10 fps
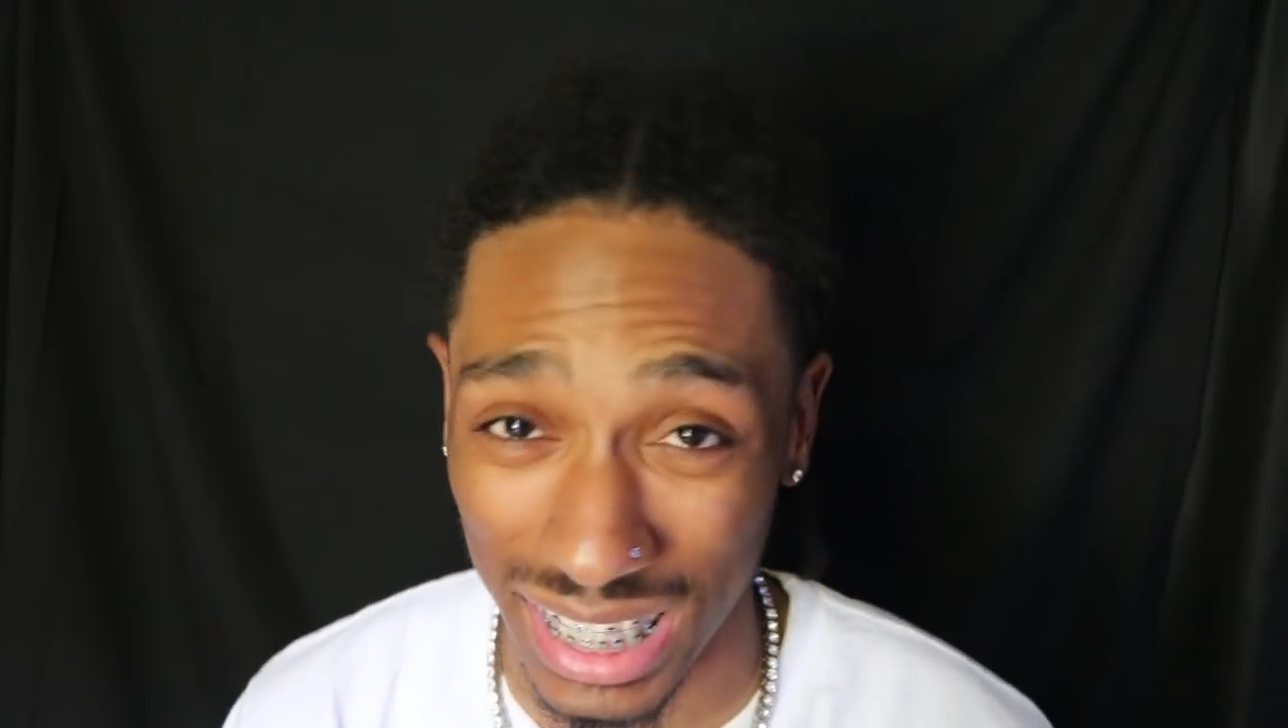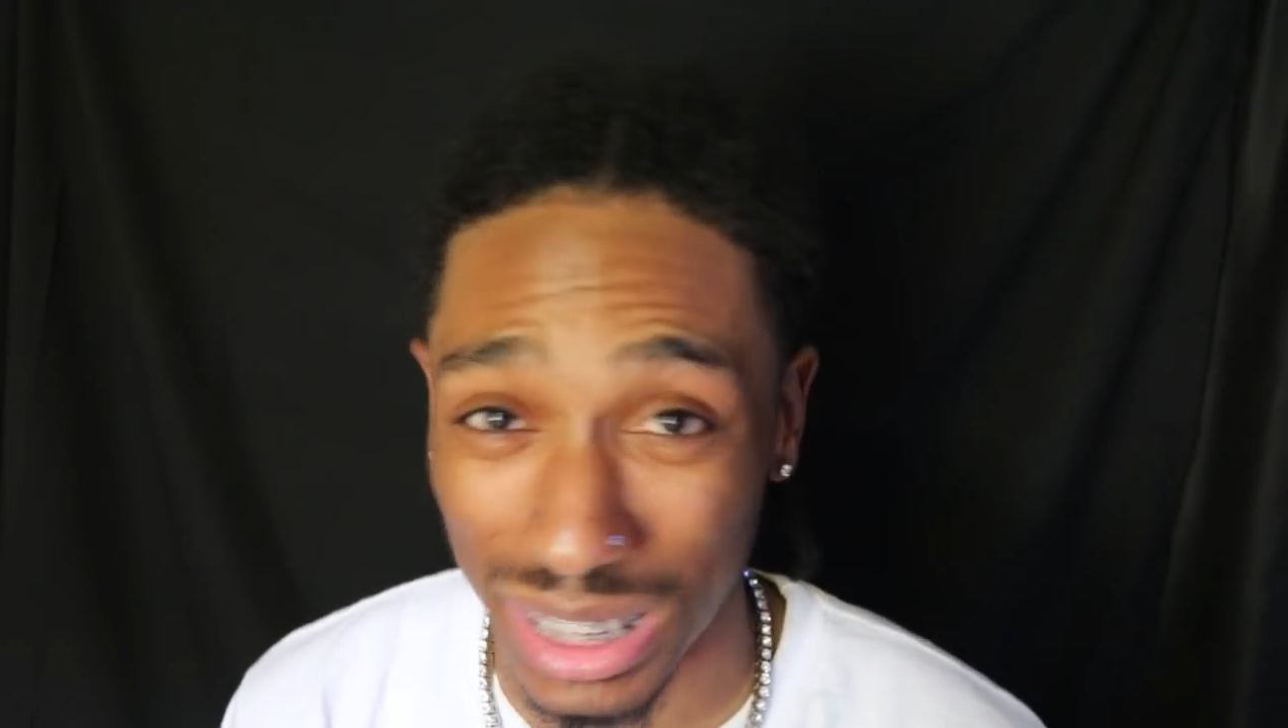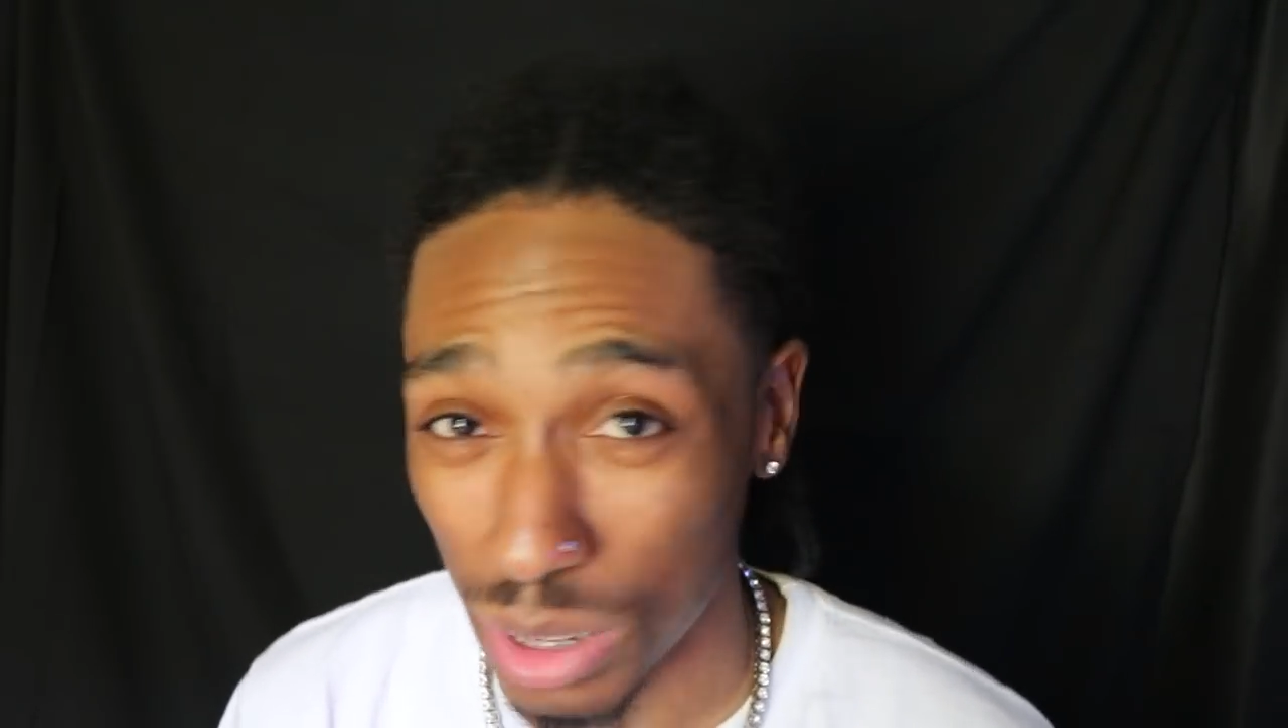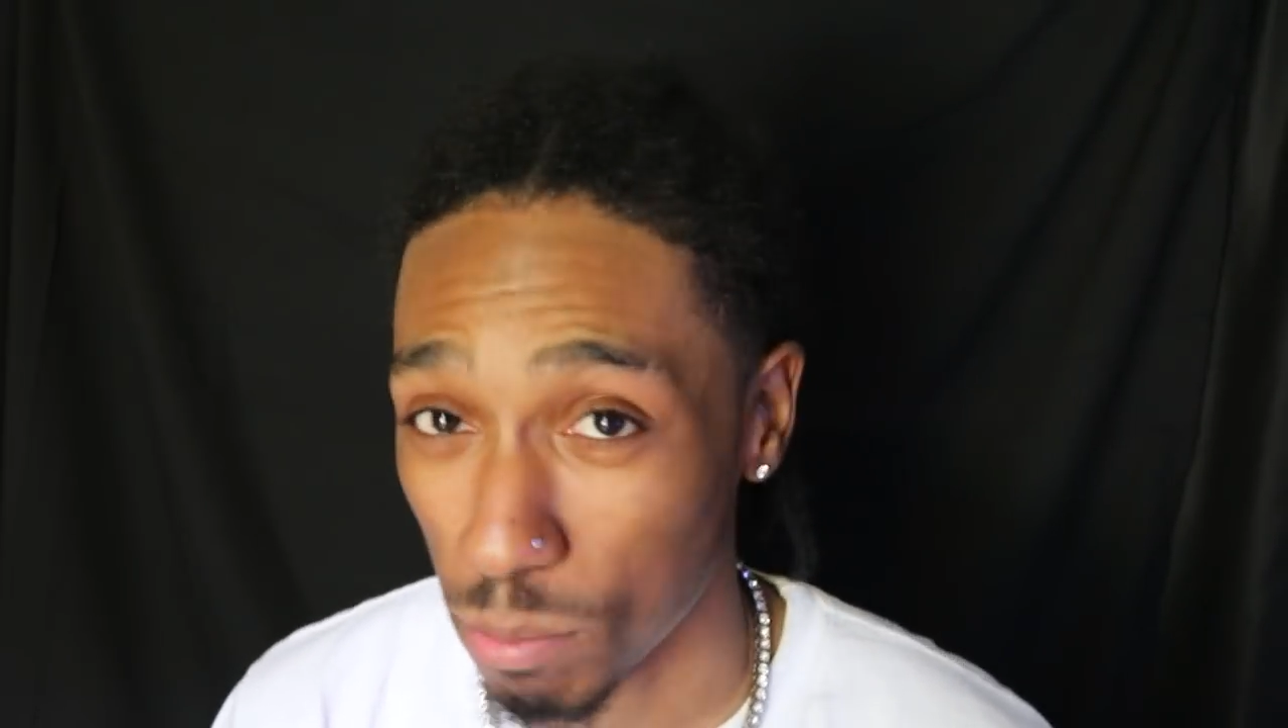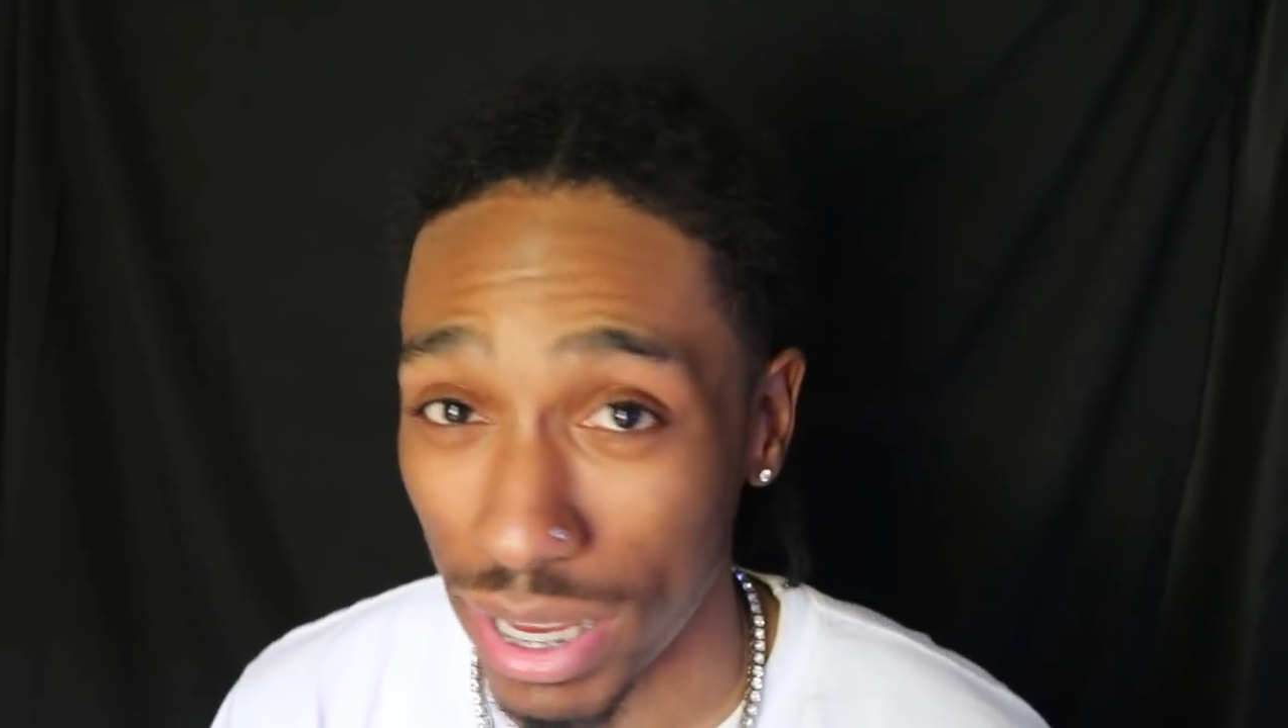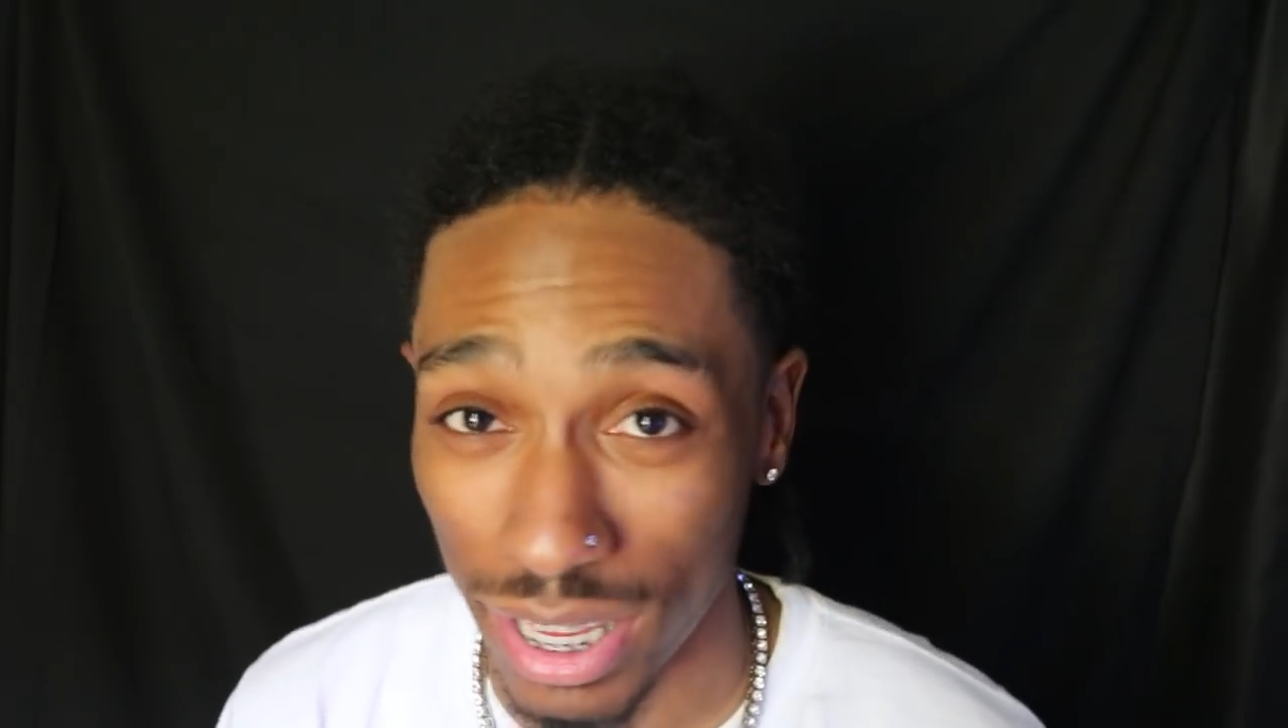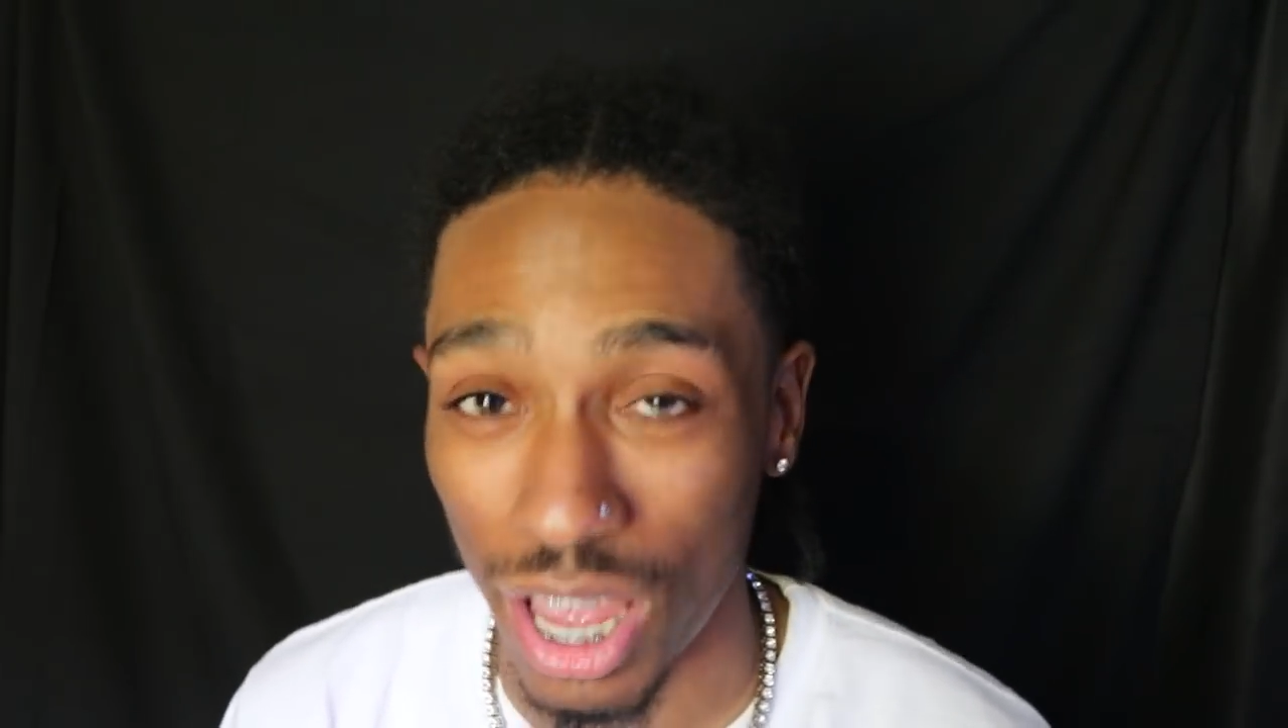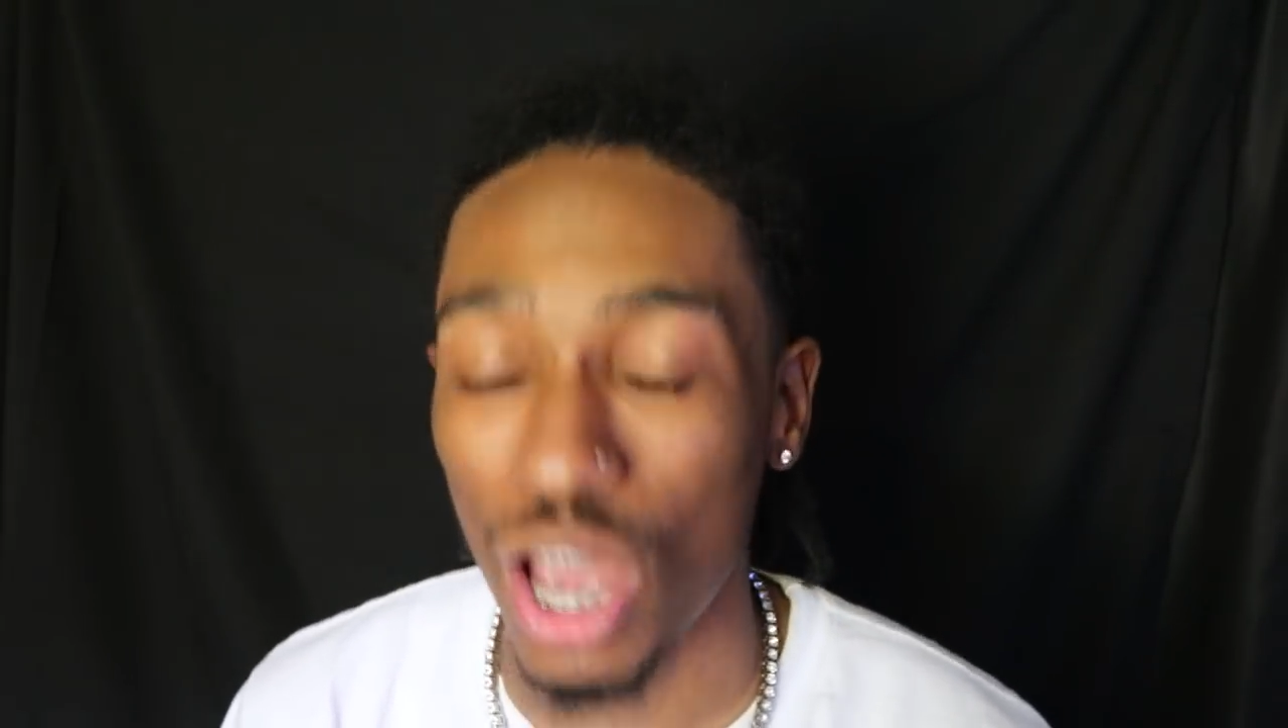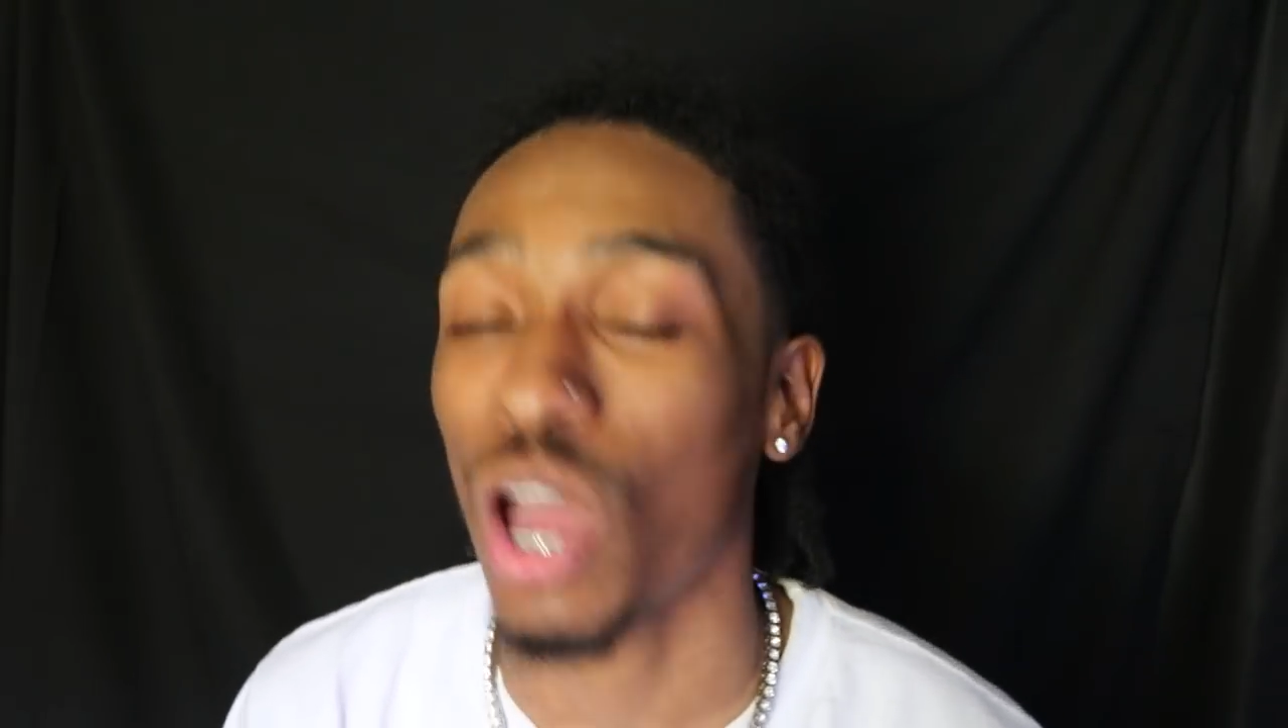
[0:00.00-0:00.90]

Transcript: clickbait